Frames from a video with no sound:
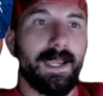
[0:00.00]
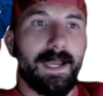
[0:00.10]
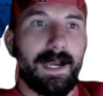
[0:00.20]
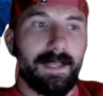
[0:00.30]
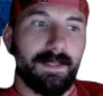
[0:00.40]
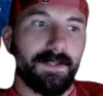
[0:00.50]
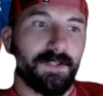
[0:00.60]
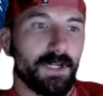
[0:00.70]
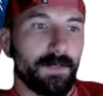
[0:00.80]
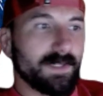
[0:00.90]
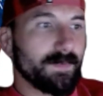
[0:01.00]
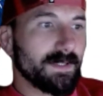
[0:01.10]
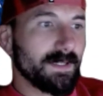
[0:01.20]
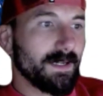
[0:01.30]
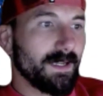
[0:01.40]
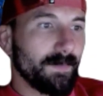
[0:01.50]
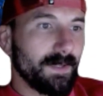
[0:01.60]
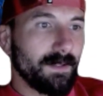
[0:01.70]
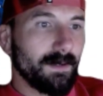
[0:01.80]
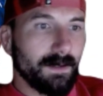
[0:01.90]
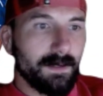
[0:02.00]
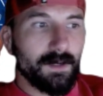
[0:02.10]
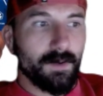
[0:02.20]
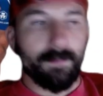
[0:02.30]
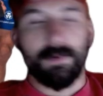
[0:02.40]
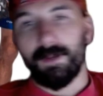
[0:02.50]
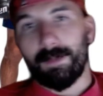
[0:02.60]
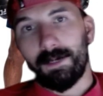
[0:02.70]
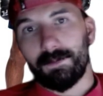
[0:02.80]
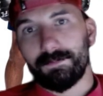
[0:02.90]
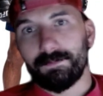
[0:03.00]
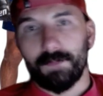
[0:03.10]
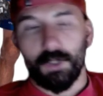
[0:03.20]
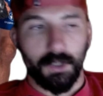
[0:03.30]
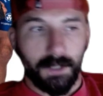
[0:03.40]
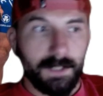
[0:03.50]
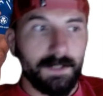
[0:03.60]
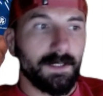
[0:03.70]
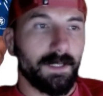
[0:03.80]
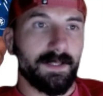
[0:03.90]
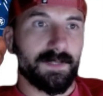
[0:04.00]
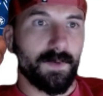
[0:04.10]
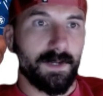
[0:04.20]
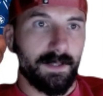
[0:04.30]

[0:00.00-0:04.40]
I think Jacobe Smith's going to come in there and put him out early in this one.